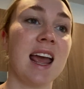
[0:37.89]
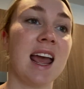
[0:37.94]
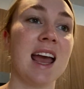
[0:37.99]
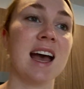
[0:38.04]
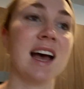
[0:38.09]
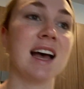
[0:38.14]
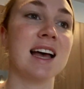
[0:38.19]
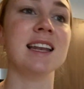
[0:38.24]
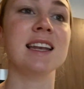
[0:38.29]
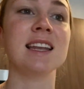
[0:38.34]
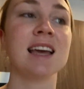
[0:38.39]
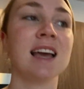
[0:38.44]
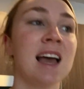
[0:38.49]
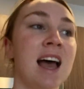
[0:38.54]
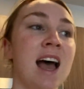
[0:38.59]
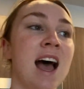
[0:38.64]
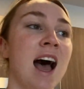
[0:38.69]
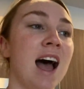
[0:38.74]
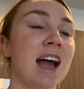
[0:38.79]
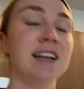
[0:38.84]
And
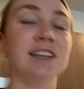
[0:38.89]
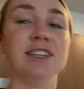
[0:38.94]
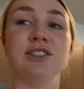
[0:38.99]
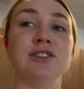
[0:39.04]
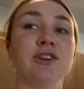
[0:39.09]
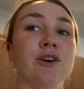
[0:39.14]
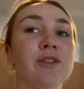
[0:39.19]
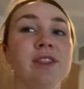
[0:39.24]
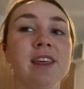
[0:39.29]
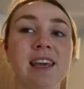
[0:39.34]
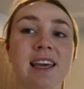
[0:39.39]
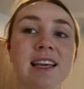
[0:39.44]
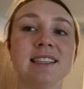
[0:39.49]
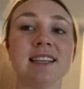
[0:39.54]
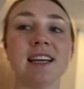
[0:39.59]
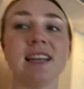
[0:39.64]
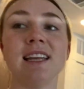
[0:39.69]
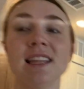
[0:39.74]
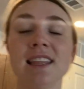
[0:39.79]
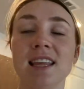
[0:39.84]
I just don't think it's
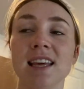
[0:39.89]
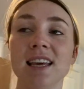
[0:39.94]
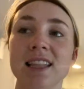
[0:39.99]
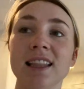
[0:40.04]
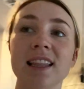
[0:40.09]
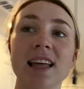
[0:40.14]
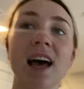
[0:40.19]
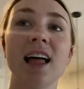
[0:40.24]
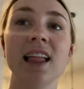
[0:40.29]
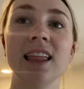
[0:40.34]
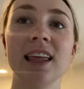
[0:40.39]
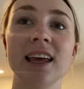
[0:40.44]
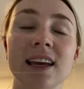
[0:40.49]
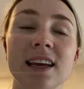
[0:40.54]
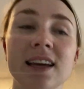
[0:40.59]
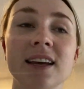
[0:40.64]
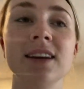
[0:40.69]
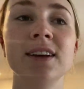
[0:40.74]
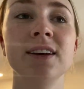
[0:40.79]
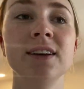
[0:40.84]
anything that
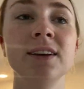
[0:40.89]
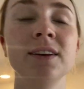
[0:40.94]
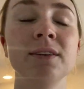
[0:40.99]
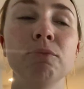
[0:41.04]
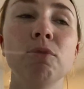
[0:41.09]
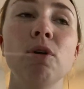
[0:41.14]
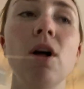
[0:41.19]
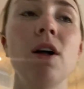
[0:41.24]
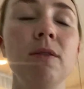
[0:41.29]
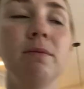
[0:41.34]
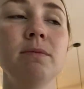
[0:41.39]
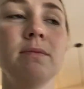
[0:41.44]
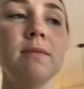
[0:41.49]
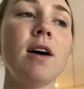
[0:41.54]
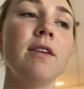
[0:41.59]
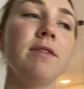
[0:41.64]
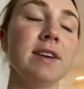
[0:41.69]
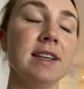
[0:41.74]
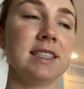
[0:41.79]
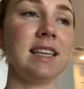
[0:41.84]
like, well,
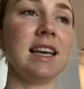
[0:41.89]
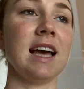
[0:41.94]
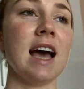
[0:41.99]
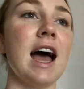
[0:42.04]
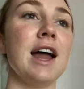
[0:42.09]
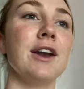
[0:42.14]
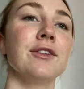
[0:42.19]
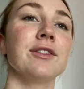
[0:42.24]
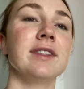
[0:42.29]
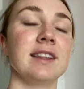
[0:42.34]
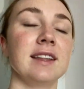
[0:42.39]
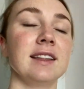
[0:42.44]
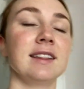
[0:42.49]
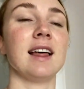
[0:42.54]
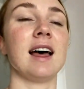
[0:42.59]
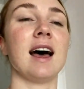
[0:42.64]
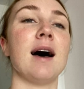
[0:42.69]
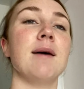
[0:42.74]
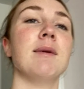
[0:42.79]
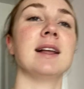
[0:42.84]
obviously
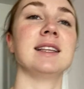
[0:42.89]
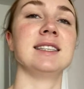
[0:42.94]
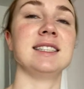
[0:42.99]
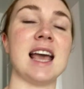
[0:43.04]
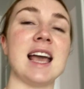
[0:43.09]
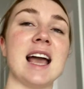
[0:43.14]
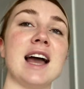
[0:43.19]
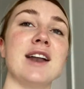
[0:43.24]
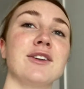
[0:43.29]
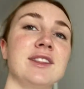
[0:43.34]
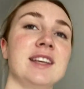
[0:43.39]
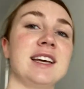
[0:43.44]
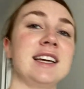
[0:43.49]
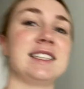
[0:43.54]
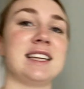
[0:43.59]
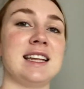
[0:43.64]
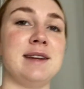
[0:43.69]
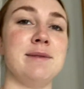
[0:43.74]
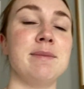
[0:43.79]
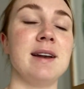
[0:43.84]
anything
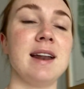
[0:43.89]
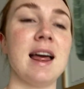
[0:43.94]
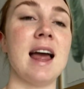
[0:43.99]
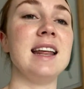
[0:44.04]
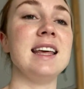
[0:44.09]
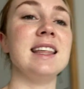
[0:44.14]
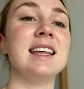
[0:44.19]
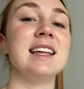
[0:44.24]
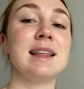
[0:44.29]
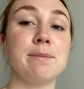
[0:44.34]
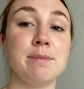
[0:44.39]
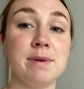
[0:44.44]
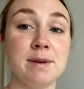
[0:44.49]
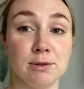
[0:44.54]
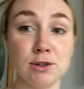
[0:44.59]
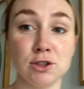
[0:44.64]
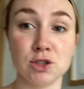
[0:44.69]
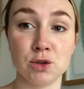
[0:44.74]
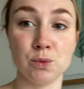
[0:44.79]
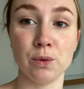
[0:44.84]
that
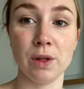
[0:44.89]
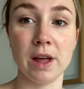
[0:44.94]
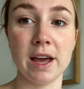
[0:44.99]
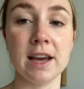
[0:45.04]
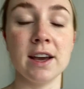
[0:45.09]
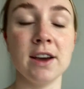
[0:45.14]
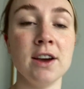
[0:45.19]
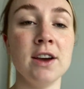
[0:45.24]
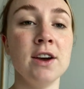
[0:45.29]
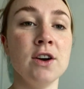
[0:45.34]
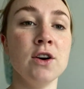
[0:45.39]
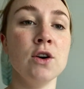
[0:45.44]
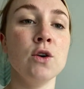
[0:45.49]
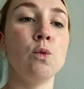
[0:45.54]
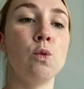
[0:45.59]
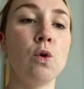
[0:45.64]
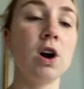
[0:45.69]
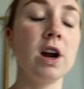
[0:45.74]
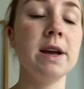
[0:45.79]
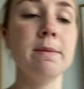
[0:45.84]
people should like
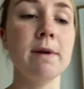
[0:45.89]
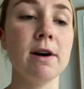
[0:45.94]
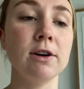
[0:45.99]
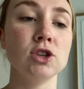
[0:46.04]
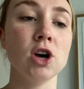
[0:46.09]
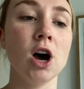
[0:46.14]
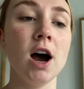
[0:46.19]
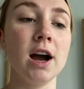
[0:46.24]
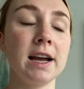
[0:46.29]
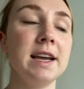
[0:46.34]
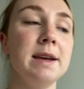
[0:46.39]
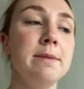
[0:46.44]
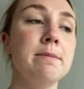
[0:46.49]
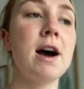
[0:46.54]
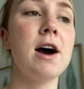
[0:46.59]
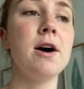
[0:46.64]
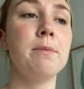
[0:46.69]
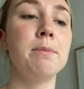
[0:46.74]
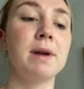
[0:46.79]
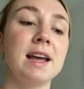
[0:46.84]
worry about talking
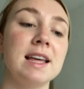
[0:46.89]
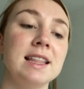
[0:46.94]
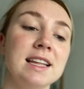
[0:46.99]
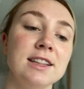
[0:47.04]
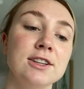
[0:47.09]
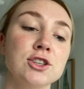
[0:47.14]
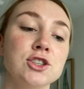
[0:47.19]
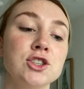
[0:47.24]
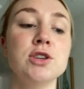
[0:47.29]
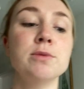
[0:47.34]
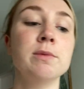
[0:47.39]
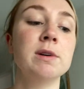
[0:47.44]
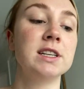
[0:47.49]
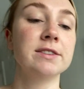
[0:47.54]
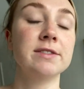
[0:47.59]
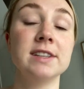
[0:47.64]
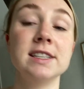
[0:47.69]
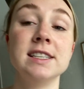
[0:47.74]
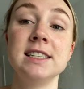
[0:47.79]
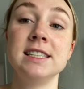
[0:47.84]
about, but I think there's too much
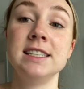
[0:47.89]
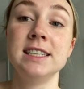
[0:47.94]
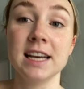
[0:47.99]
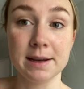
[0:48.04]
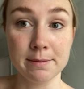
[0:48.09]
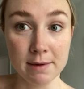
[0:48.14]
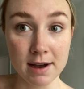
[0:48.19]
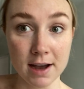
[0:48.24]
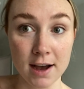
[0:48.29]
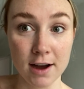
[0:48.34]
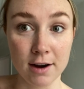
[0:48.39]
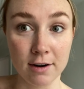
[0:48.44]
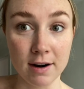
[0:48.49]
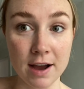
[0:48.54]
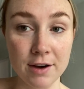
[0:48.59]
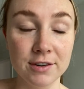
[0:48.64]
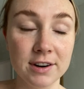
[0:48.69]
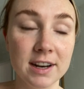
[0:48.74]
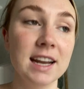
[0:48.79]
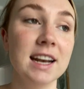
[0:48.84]
of a stigma
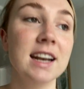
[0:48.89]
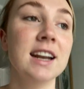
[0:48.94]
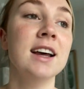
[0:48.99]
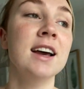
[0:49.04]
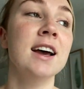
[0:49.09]
around it.